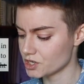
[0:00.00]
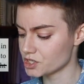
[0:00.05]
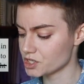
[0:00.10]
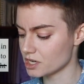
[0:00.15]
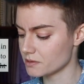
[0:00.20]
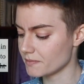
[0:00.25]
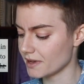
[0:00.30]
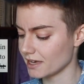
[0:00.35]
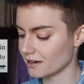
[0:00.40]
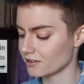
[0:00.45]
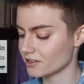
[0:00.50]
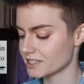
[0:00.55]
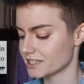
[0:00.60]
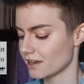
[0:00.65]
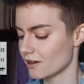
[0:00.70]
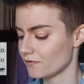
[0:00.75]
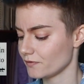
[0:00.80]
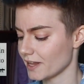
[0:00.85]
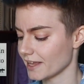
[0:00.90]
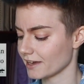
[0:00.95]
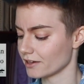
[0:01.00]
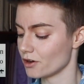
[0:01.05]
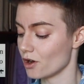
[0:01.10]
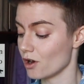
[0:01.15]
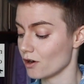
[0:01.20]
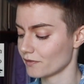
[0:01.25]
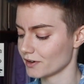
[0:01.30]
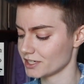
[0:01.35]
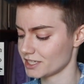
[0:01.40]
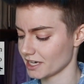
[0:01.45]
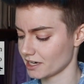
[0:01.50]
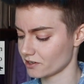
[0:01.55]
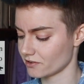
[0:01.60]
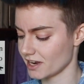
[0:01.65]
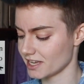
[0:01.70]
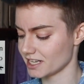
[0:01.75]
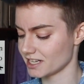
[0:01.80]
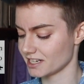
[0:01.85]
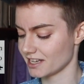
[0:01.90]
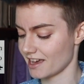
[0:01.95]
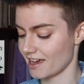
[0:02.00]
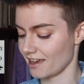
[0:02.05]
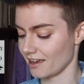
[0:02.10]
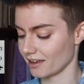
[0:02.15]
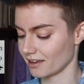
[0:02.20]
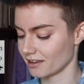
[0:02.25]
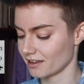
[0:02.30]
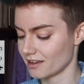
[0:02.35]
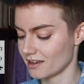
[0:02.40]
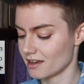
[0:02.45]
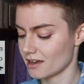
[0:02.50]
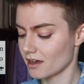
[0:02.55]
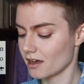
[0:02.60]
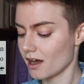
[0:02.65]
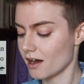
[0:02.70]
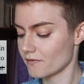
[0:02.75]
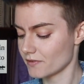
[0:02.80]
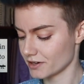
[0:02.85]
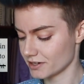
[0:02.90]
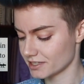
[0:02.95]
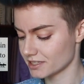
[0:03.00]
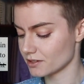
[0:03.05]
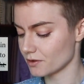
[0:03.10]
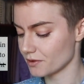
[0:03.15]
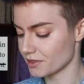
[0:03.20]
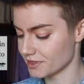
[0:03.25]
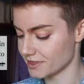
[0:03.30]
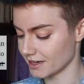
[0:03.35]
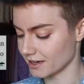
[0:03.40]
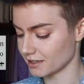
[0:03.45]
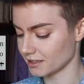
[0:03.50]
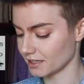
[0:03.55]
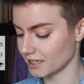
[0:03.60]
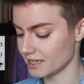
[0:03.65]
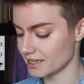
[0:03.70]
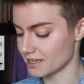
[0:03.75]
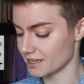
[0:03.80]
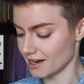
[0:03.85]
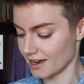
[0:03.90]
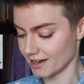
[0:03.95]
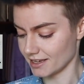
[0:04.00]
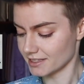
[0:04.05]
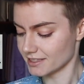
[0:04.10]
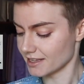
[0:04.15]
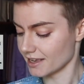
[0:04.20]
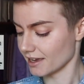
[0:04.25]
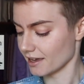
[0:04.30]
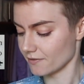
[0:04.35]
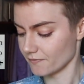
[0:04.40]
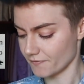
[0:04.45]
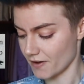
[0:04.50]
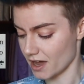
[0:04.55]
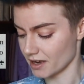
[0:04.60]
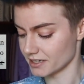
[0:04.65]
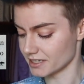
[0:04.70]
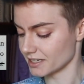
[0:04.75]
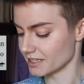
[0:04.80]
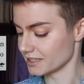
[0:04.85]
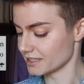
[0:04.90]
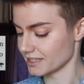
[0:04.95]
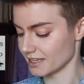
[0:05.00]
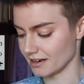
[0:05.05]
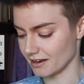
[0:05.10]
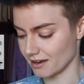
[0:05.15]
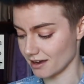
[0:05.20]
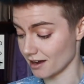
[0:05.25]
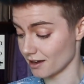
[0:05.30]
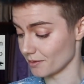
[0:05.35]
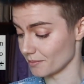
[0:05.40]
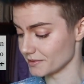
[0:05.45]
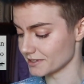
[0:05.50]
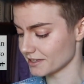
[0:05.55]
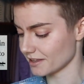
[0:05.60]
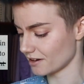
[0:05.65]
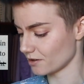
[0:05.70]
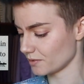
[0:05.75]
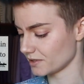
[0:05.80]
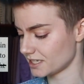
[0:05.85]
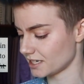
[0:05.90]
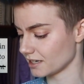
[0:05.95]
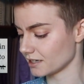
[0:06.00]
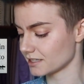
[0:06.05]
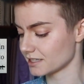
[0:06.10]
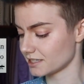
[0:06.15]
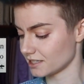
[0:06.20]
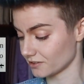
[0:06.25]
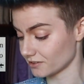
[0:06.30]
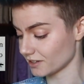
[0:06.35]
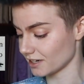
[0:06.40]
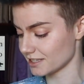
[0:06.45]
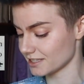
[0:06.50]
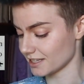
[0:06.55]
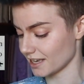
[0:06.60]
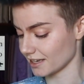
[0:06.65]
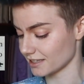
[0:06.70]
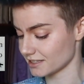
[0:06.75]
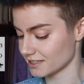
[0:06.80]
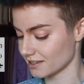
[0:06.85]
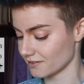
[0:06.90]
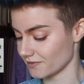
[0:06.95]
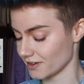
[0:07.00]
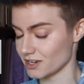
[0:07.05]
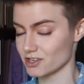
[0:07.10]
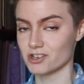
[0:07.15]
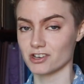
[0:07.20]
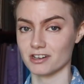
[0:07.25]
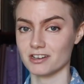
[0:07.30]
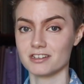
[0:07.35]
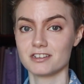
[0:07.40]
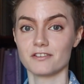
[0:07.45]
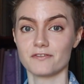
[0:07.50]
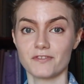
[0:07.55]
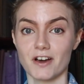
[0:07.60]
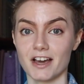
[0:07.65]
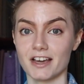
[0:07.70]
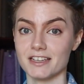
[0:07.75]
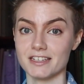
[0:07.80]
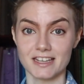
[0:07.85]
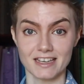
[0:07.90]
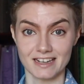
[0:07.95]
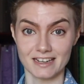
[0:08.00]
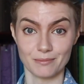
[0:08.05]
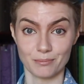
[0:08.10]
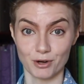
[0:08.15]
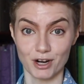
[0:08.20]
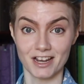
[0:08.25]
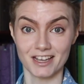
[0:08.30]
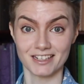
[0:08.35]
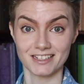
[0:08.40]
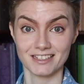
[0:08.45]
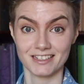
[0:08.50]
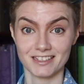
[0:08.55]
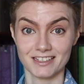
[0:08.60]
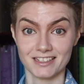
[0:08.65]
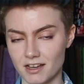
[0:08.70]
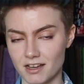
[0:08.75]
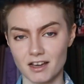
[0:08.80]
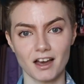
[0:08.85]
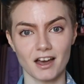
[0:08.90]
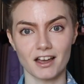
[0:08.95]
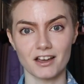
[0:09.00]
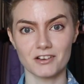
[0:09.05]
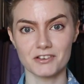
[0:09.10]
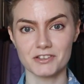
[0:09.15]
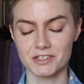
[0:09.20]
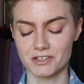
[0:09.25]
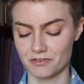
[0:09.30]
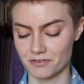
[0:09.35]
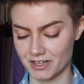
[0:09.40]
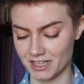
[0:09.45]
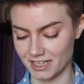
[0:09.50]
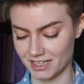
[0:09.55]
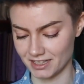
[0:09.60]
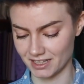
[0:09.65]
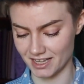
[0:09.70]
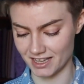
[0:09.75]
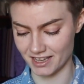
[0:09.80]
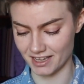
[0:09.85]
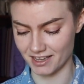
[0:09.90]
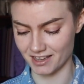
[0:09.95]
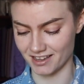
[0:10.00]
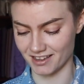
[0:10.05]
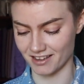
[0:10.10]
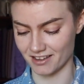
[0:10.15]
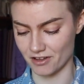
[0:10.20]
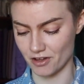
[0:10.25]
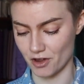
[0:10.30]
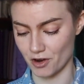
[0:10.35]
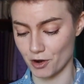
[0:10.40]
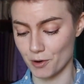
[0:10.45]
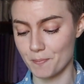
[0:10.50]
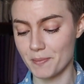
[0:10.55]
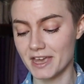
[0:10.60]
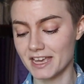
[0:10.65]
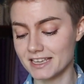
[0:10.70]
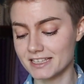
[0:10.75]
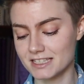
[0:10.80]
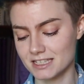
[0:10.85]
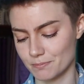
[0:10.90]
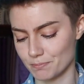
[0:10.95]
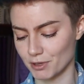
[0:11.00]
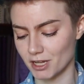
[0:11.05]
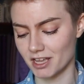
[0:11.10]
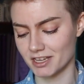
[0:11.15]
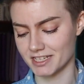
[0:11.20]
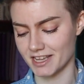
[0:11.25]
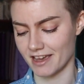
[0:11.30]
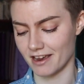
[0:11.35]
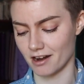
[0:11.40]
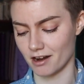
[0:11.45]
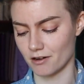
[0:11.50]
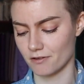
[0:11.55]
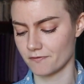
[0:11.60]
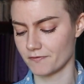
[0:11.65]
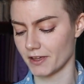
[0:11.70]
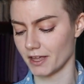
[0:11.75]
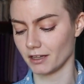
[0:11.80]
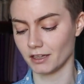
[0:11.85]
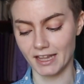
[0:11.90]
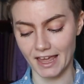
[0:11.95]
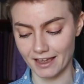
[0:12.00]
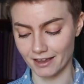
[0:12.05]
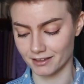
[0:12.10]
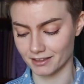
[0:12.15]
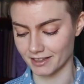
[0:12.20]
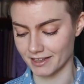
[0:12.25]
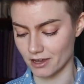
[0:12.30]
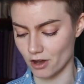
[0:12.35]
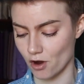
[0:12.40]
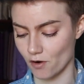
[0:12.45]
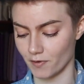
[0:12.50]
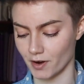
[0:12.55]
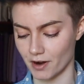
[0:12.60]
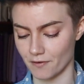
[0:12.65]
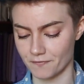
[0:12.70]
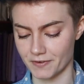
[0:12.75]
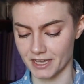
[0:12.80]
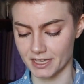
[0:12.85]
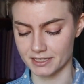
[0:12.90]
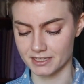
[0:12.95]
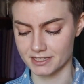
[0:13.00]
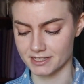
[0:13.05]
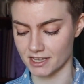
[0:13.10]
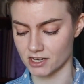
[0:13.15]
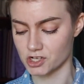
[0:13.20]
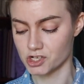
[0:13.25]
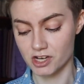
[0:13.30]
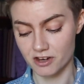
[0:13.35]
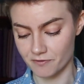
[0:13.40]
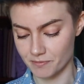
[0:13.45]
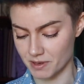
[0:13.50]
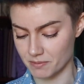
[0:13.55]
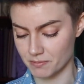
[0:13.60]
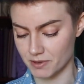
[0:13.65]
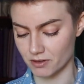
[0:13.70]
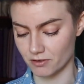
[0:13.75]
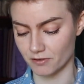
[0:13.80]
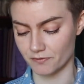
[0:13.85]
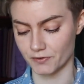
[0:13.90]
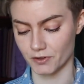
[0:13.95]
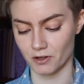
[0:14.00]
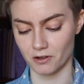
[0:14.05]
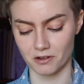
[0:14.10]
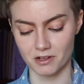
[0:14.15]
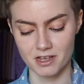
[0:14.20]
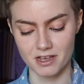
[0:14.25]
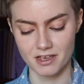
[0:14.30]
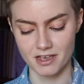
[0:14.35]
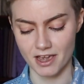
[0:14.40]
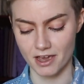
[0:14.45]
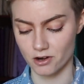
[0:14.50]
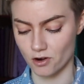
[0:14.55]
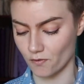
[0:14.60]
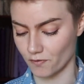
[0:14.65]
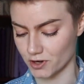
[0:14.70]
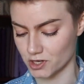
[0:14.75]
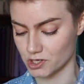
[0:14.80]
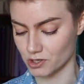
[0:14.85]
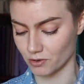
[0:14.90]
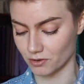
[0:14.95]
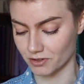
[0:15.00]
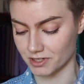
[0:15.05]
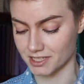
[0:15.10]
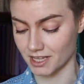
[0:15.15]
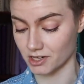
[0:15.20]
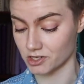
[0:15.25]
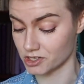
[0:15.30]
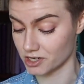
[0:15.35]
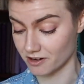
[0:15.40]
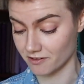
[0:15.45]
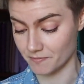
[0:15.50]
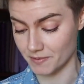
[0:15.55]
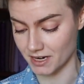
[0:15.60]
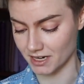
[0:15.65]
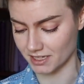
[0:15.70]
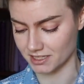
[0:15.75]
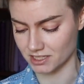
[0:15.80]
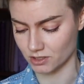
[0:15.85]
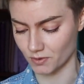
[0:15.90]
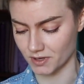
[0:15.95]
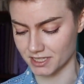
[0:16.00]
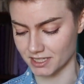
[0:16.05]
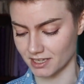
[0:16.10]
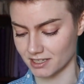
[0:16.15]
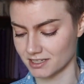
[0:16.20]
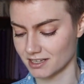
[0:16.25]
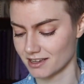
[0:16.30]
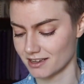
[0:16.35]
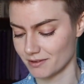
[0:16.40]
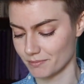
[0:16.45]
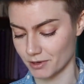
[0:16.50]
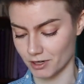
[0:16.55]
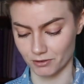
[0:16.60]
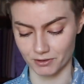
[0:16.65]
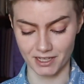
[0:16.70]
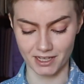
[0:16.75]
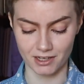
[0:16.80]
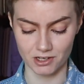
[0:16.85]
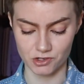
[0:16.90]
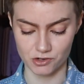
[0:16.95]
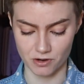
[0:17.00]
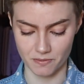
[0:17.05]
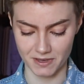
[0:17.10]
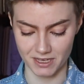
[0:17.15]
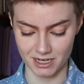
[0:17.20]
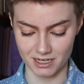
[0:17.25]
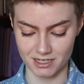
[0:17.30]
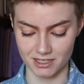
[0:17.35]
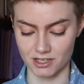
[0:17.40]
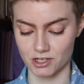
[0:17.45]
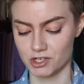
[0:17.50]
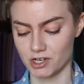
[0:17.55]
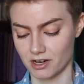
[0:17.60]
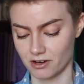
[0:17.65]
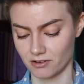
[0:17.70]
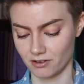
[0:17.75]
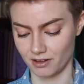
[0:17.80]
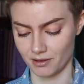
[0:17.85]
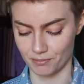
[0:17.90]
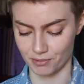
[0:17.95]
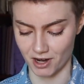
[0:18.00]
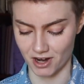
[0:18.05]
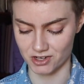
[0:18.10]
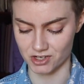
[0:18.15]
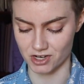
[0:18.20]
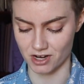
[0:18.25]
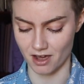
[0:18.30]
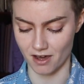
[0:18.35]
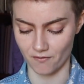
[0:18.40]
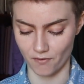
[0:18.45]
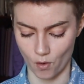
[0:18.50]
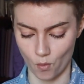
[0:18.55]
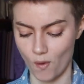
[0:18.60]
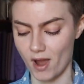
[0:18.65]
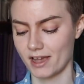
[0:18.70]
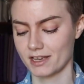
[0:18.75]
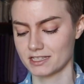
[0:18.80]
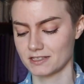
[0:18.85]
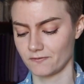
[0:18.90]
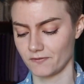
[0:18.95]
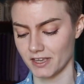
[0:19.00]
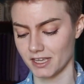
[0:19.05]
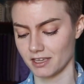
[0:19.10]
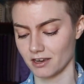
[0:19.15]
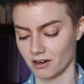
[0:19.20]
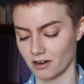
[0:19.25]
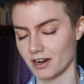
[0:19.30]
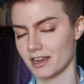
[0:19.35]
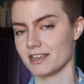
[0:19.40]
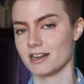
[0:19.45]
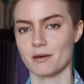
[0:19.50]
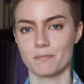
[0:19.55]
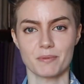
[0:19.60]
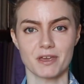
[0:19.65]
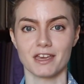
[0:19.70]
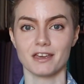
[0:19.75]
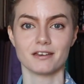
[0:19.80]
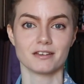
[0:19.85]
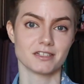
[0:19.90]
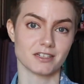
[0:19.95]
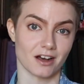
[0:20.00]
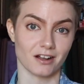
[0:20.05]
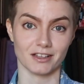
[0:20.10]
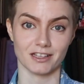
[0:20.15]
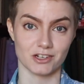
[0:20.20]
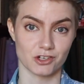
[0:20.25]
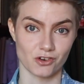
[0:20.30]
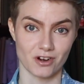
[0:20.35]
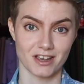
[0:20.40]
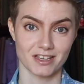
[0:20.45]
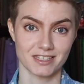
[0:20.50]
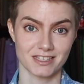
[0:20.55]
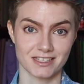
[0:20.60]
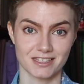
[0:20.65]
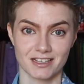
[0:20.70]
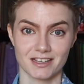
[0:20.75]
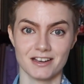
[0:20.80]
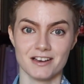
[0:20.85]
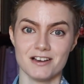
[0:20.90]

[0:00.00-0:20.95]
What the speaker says: She made herself like an over-decorated cake, covered so thickly in icing and fondants and gums that it would take serious excavation to find any bread. I also really like her paste blonde hair fell lankily over a face that should have been beautiful and over shoulders that should have been exquisite, but only contributed to the general impression of a wax figure in a pink dolly dress.